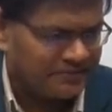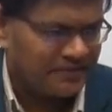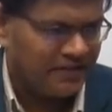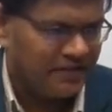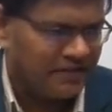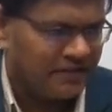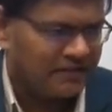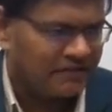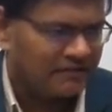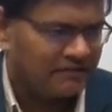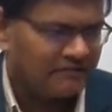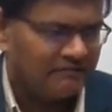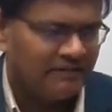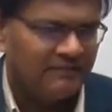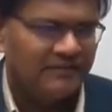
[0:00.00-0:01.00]
Especially
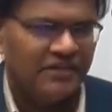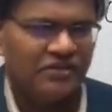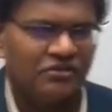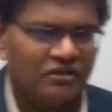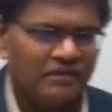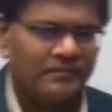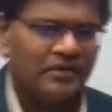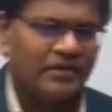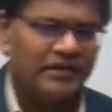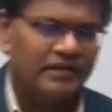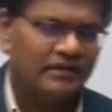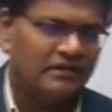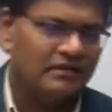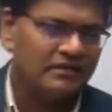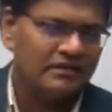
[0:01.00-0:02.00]
when we talk
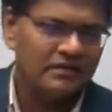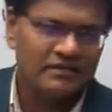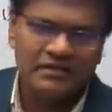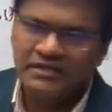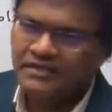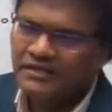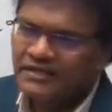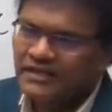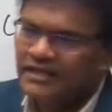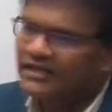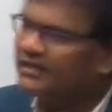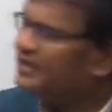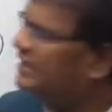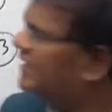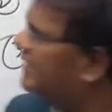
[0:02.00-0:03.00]
about here,
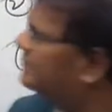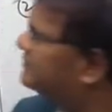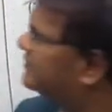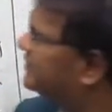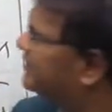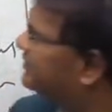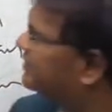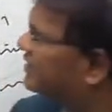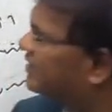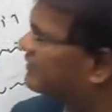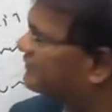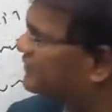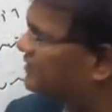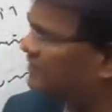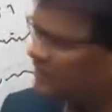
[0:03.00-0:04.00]
in an absence